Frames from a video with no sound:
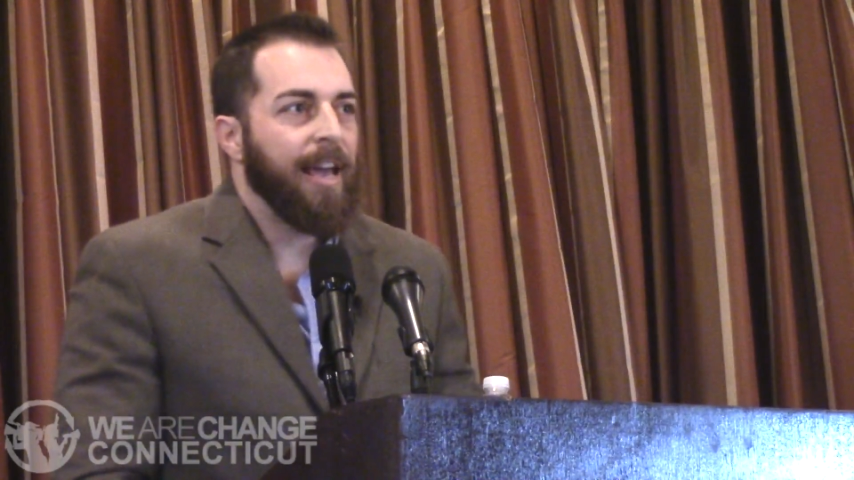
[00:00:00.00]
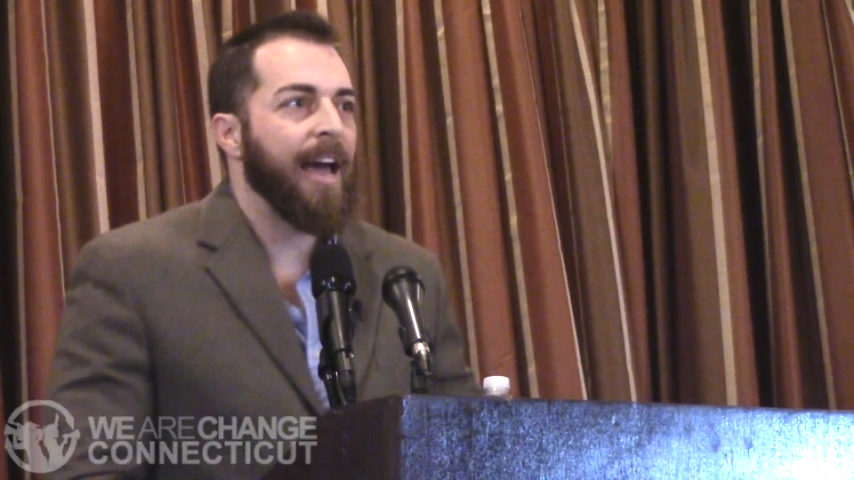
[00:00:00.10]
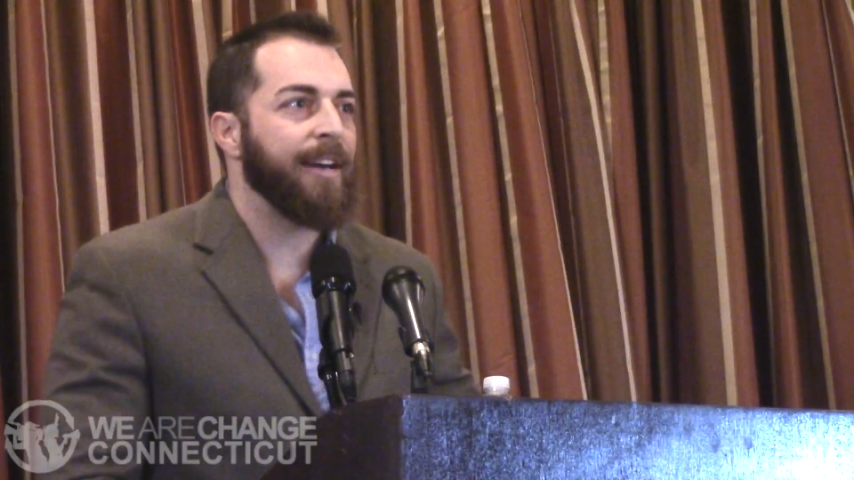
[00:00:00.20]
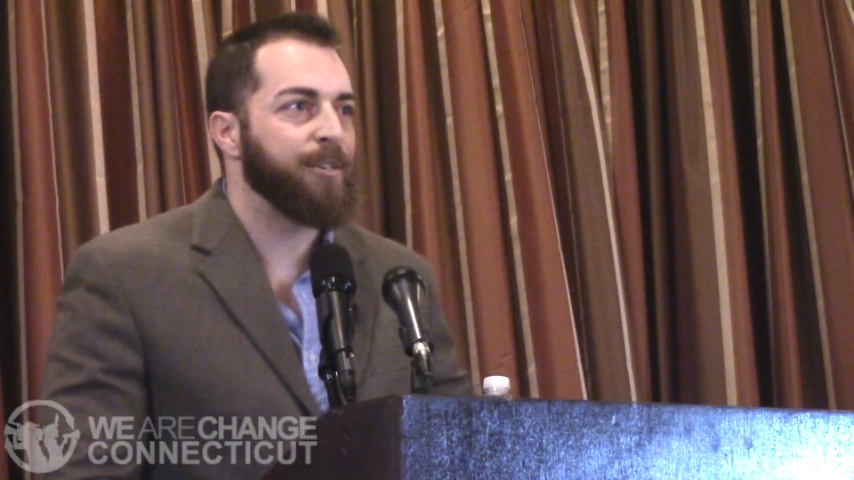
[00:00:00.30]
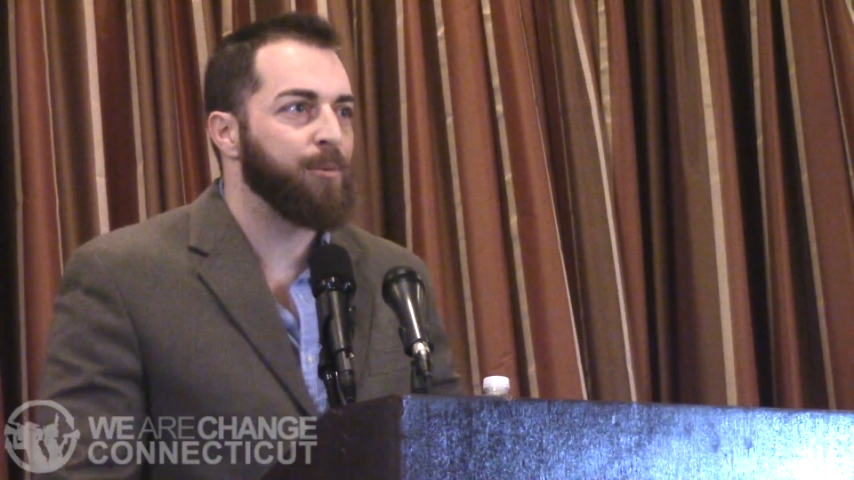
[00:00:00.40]

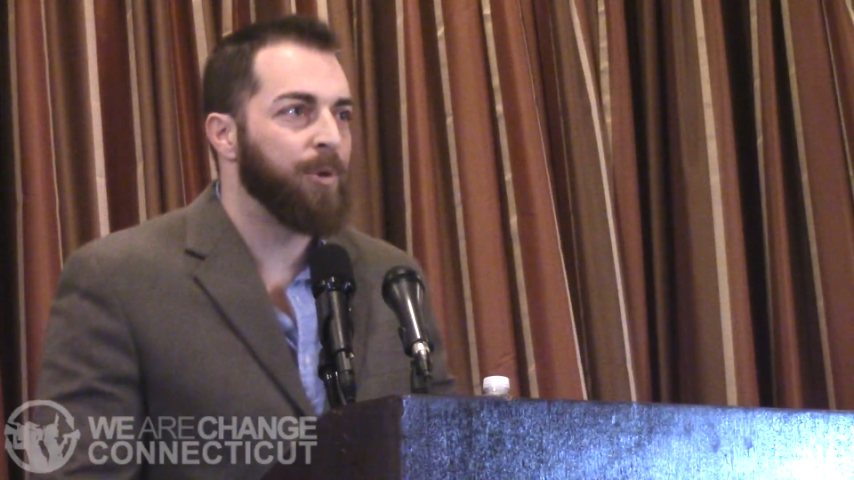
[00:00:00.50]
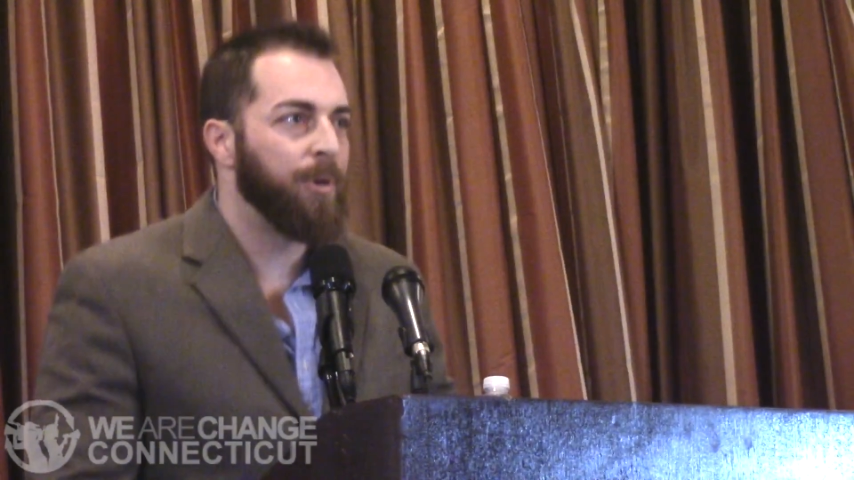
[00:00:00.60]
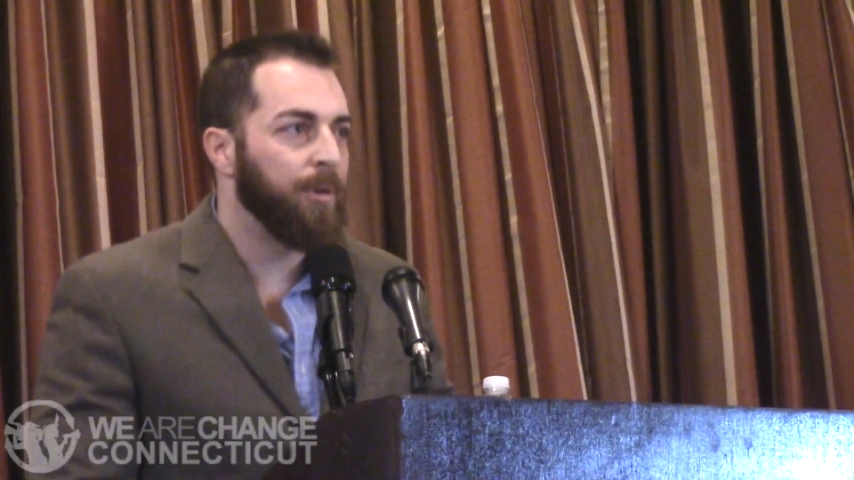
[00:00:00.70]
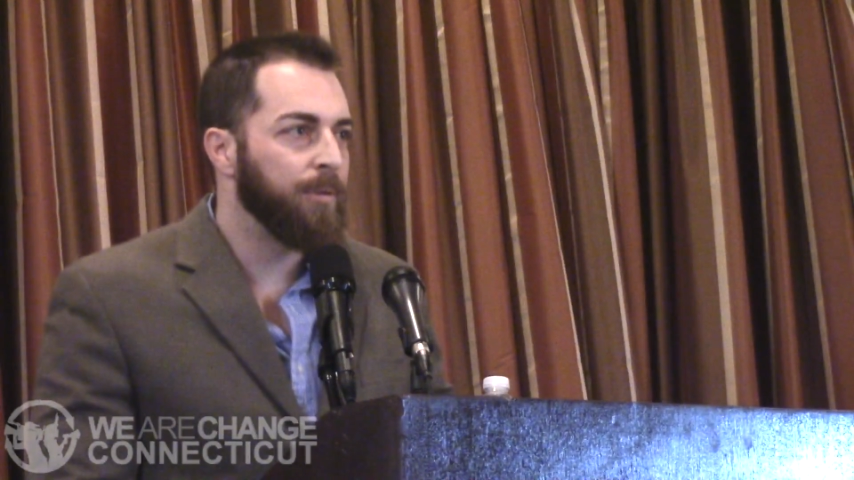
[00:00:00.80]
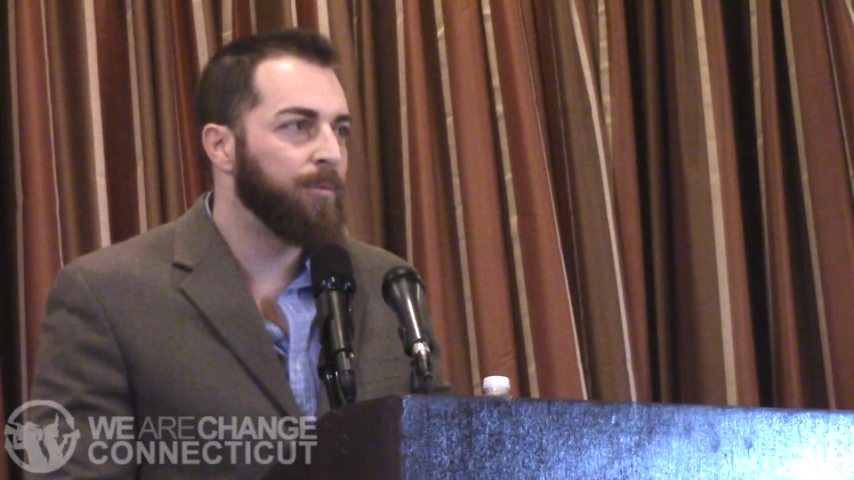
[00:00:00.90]

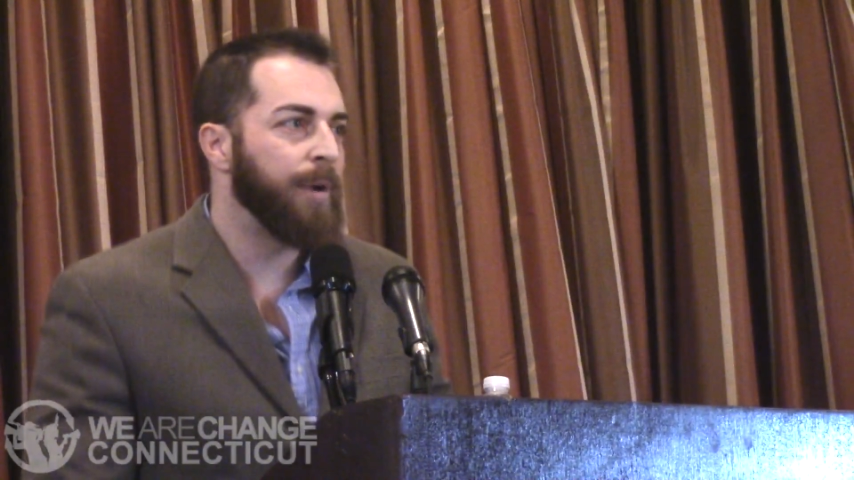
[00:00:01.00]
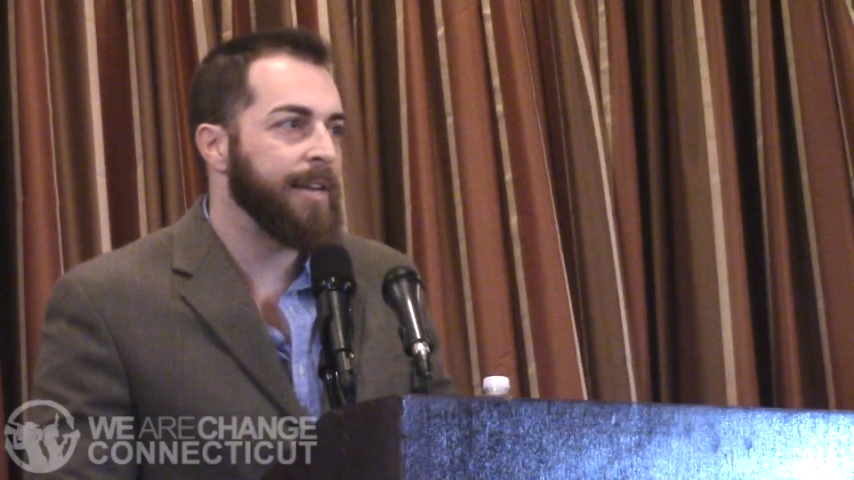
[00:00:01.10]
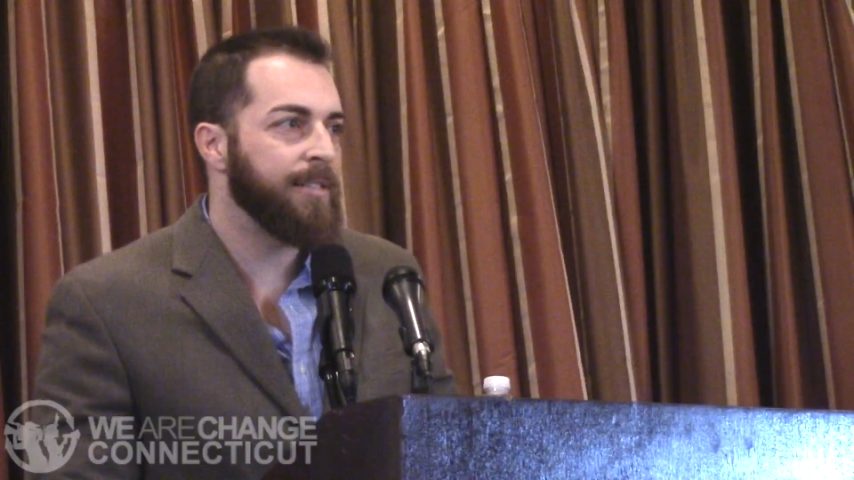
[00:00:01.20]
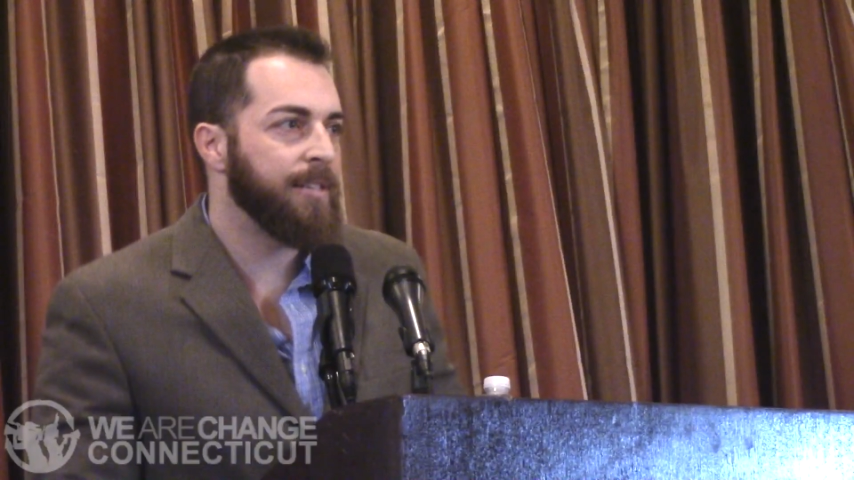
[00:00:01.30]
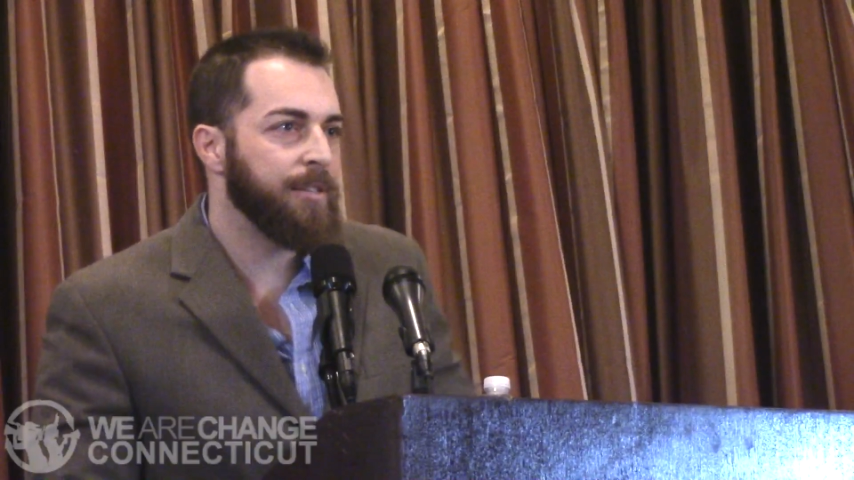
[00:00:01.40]
casual
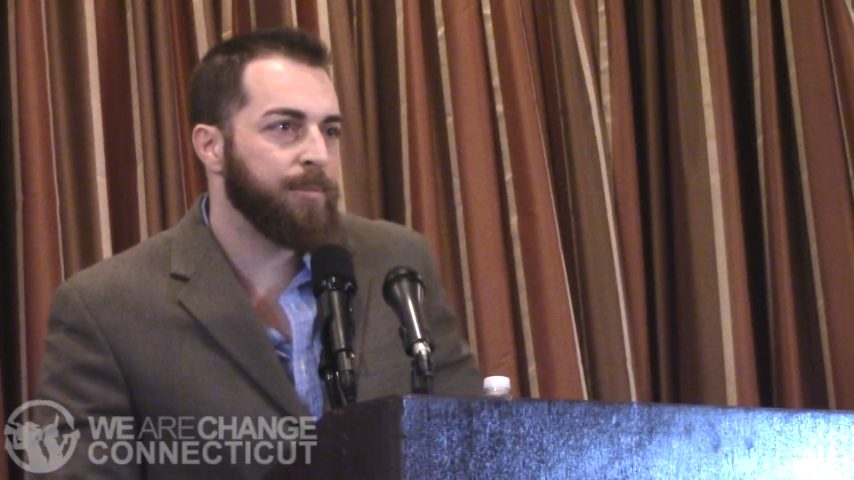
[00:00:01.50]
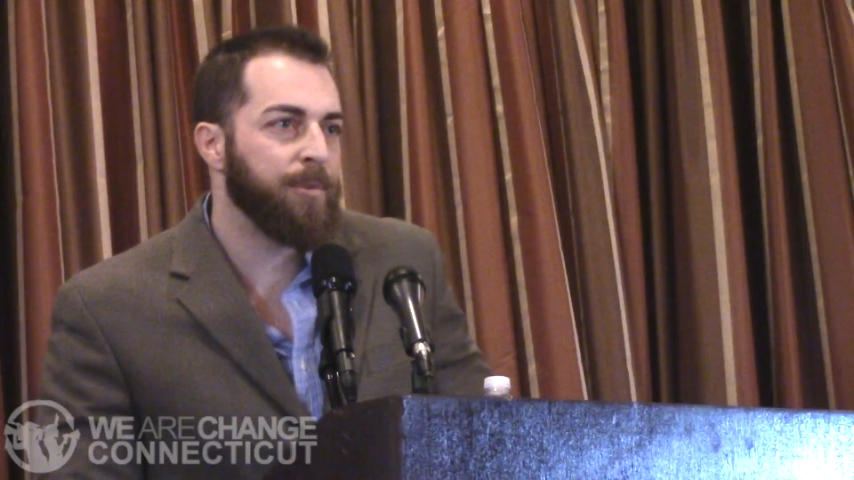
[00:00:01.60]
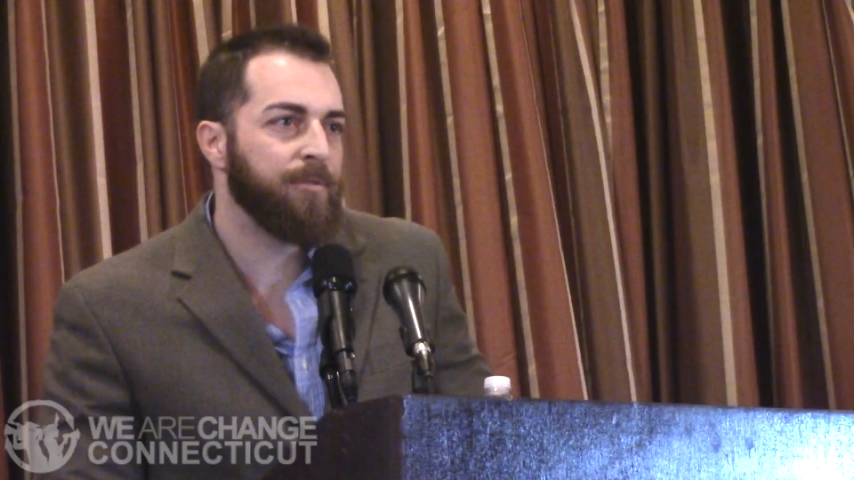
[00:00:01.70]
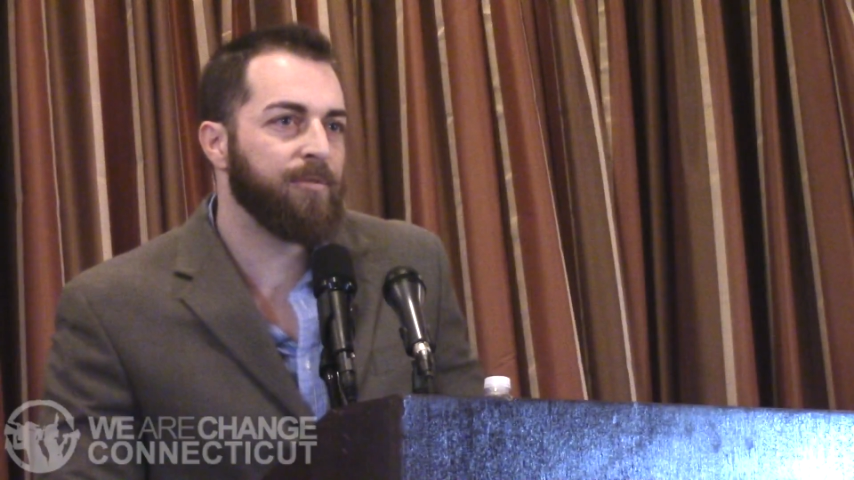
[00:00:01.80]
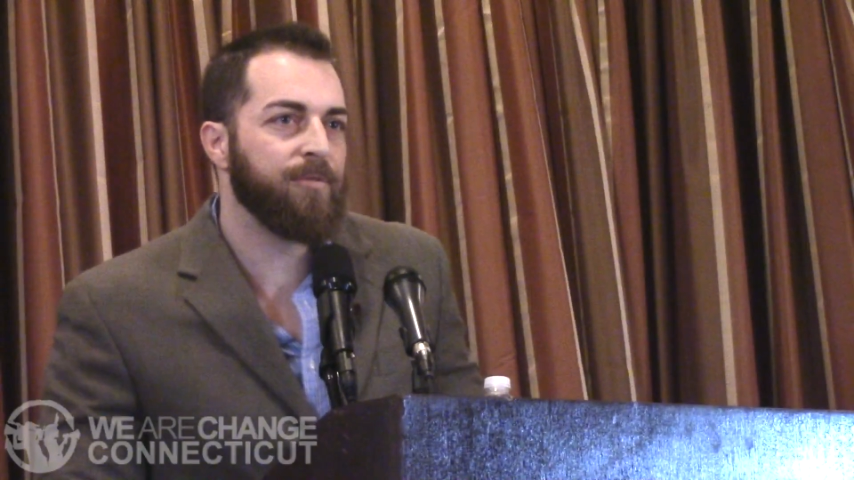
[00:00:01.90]
racism
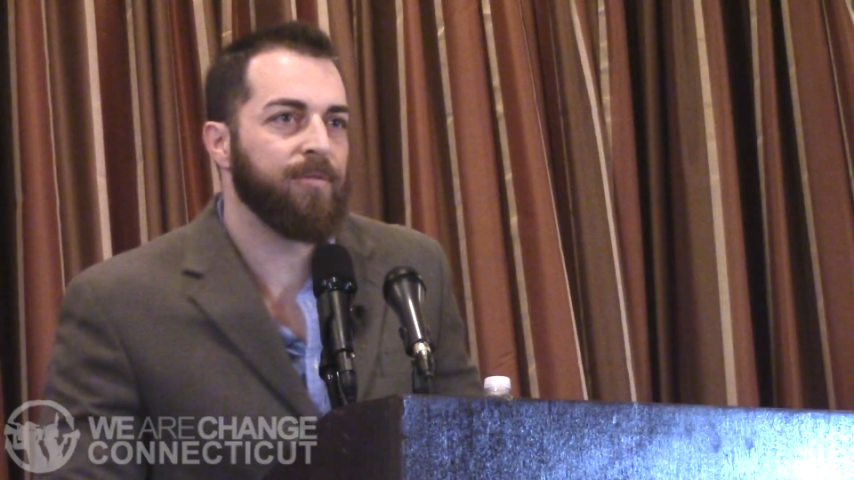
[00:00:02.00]
of,